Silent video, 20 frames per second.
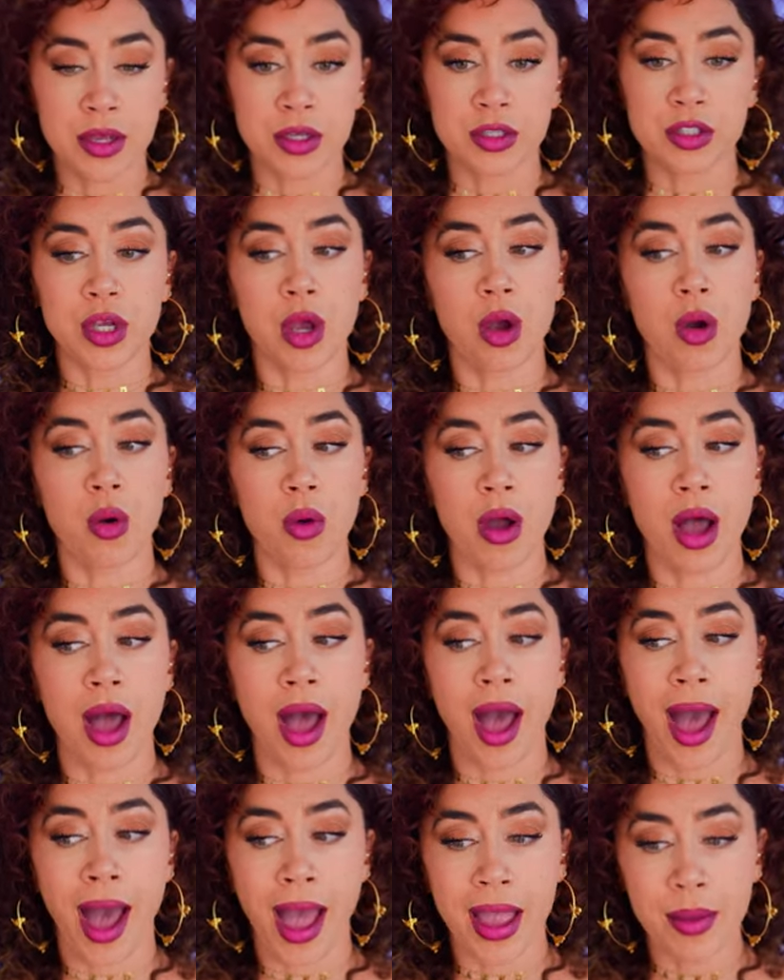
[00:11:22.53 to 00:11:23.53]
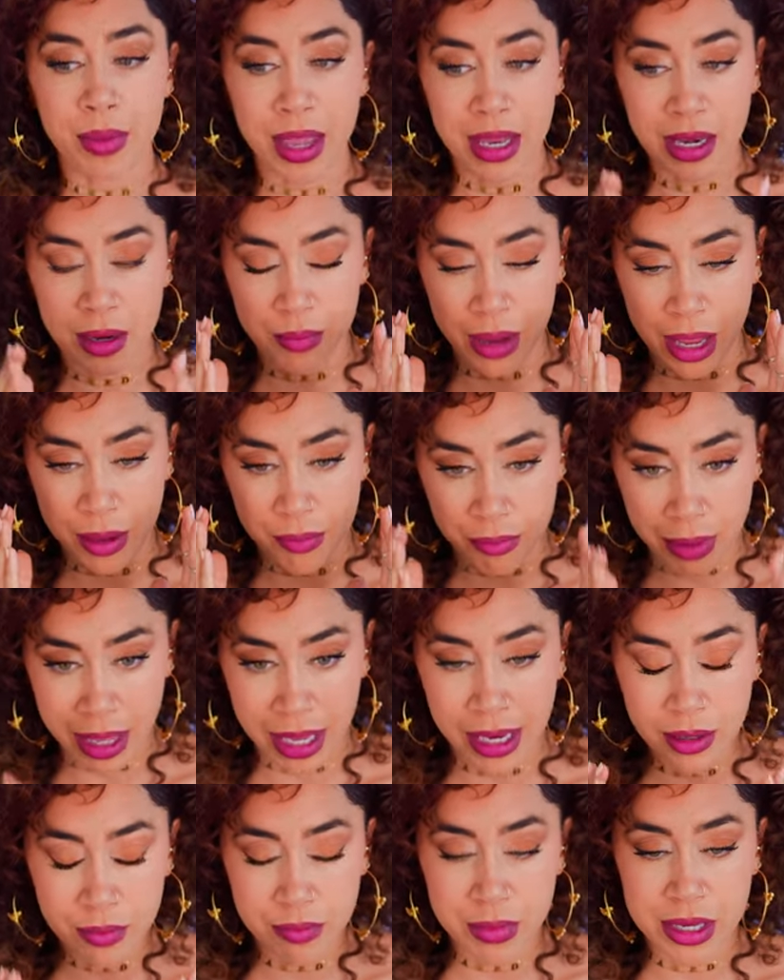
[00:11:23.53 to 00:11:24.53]
So I made it my
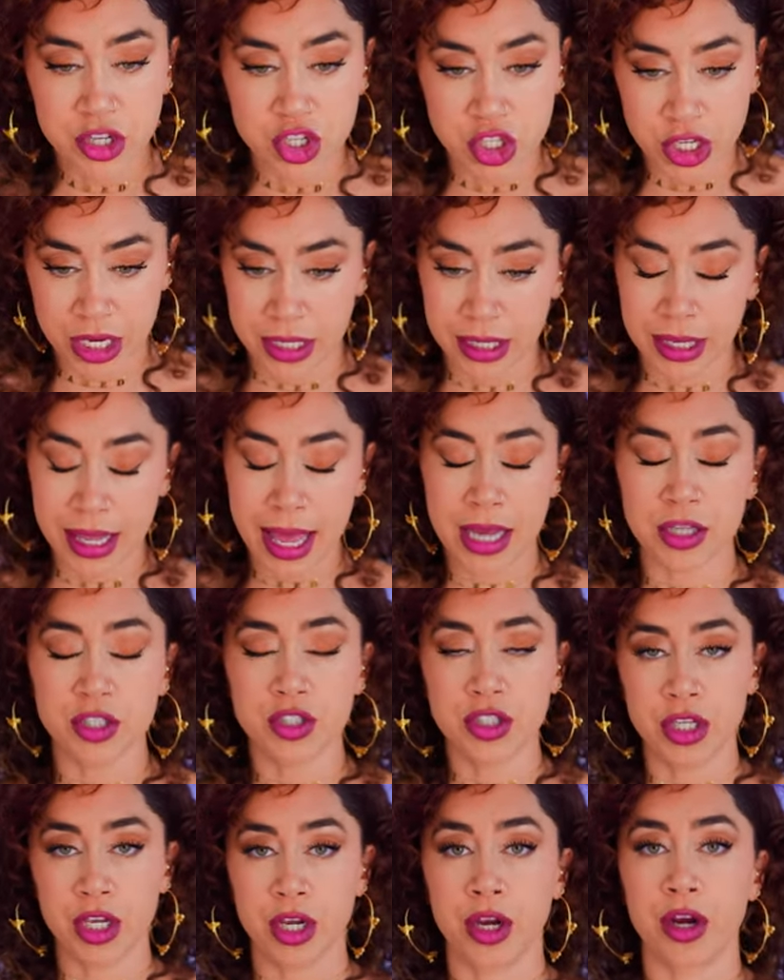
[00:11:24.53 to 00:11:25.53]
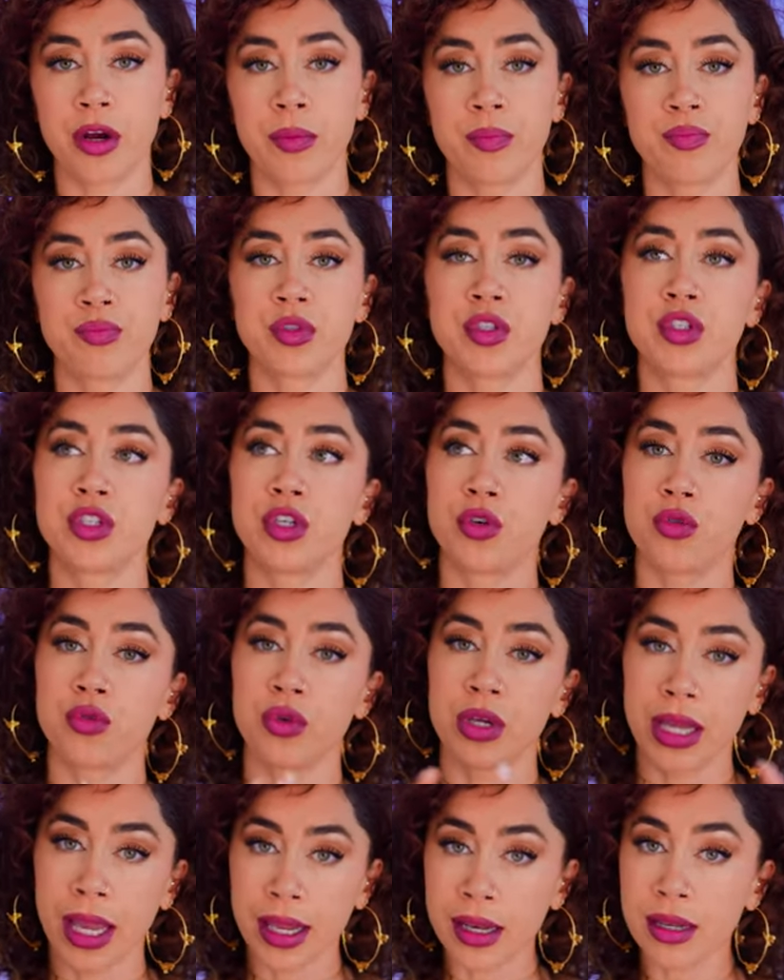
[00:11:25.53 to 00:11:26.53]
main mission last year to
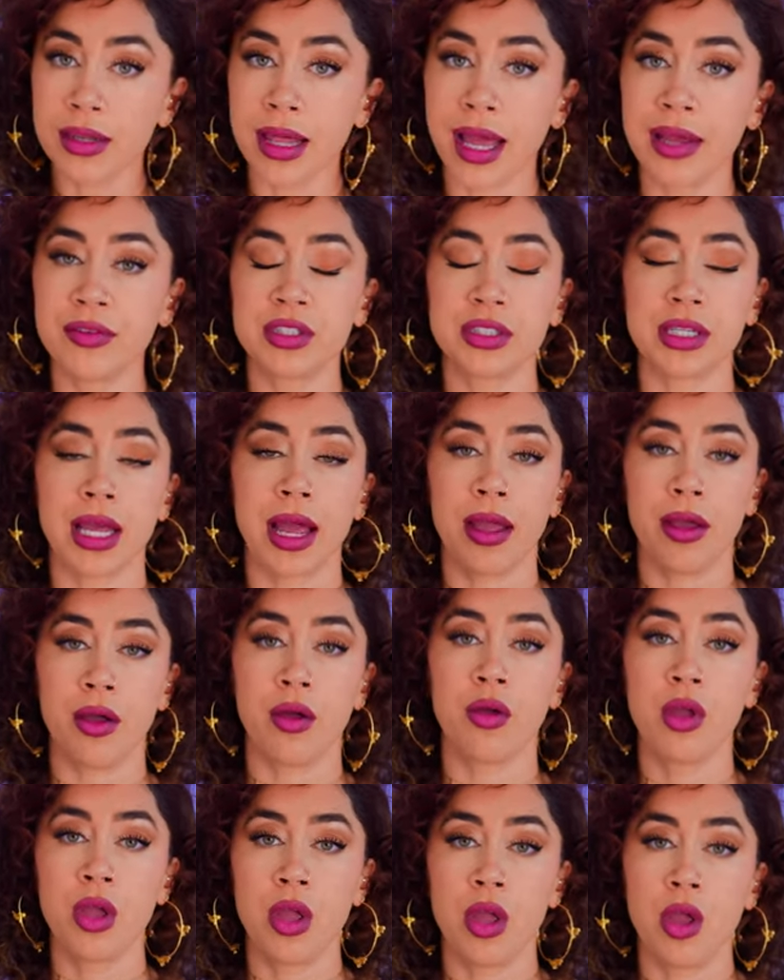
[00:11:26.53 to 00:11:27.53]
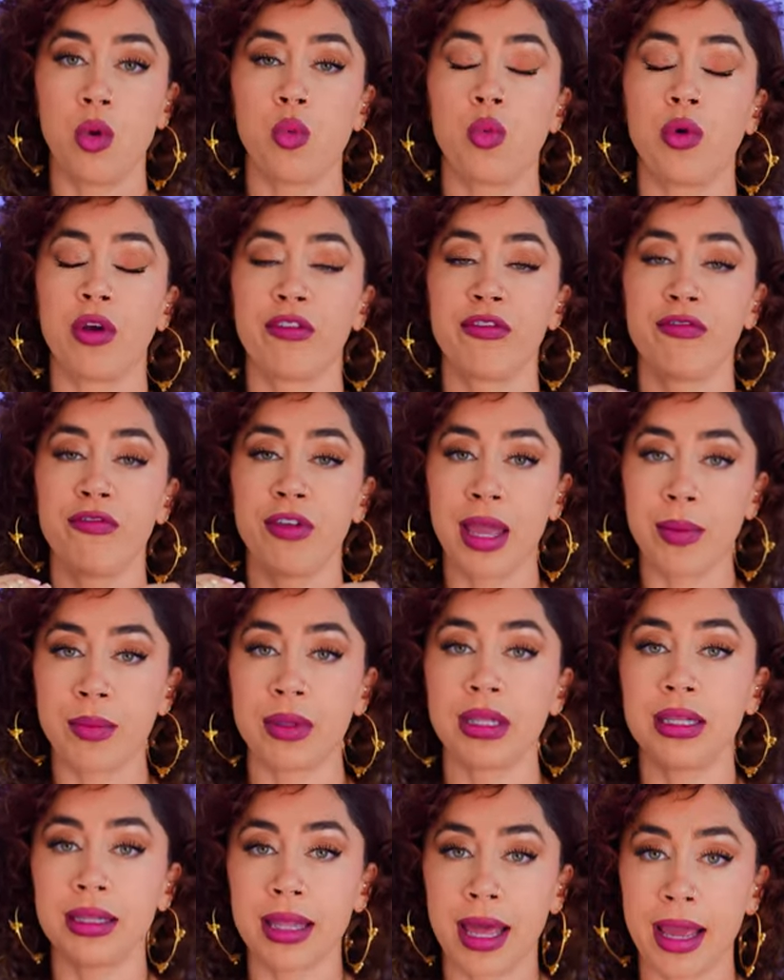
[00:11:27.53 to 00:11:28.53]
create a lifestyle where
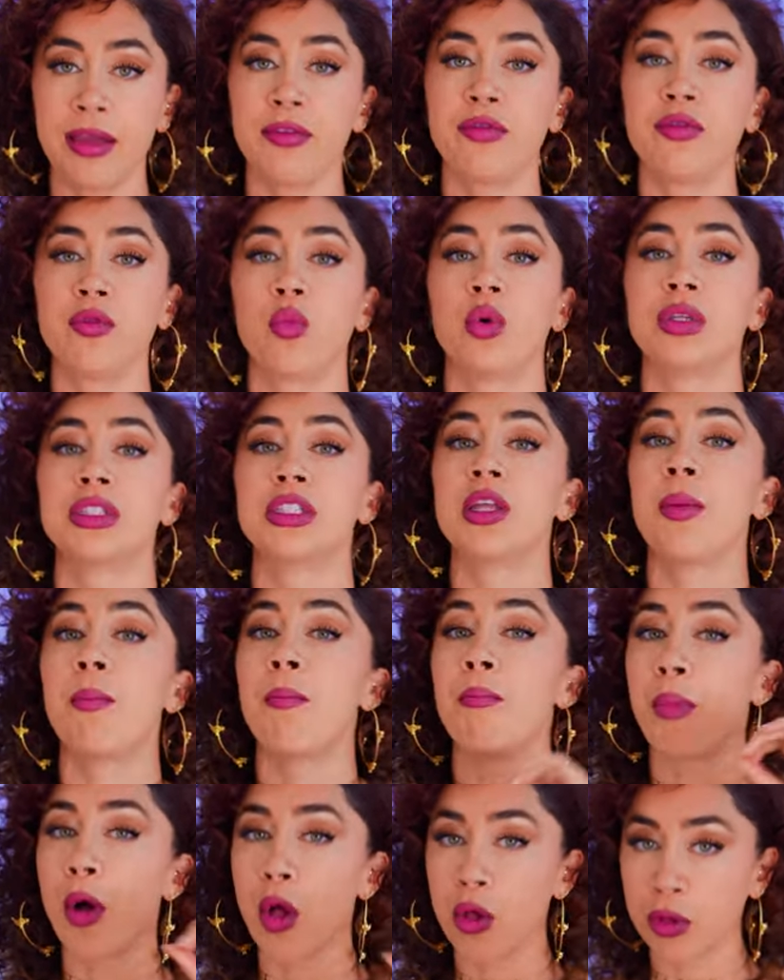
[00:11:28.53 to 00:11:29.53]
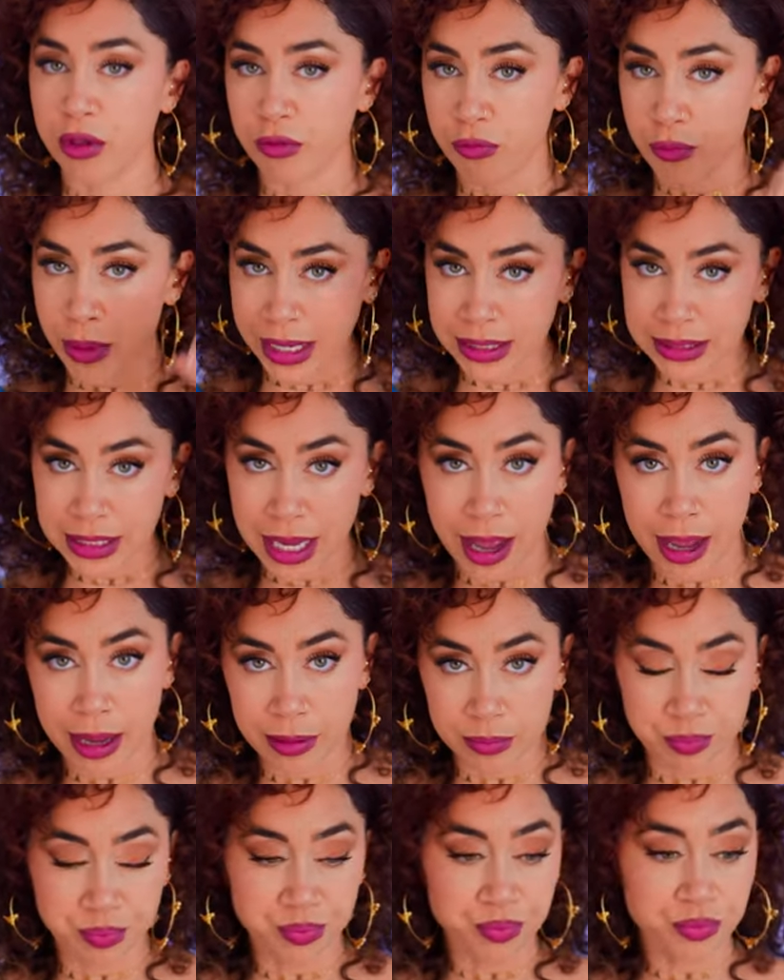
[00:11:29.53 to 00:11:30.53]
family life was the bulk of my time.